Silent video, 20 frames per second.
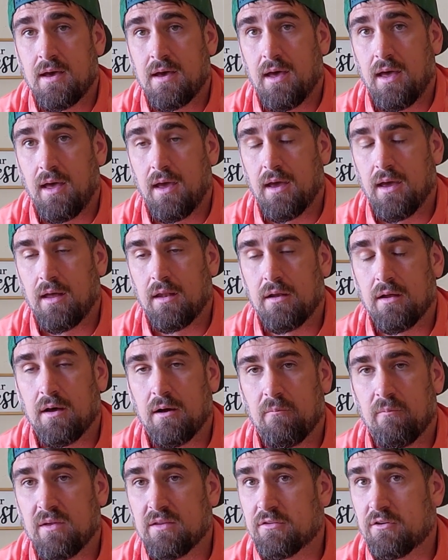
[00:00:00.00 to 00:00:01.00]
And
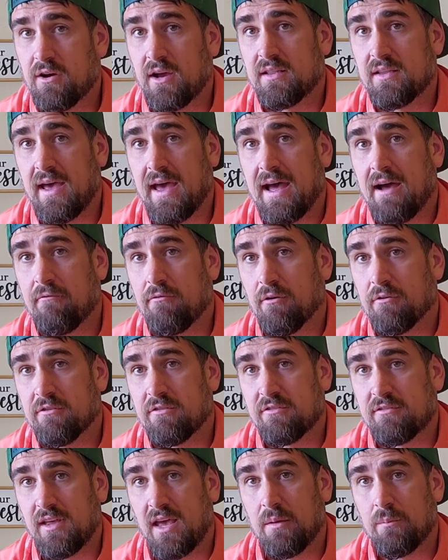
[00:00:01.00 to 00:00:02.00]
it's great to have those
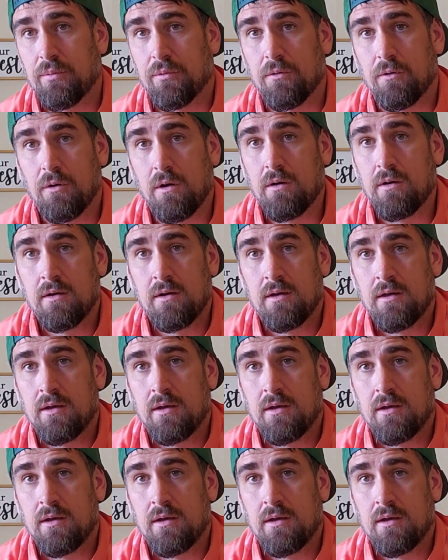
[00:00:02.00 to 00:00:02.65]
staple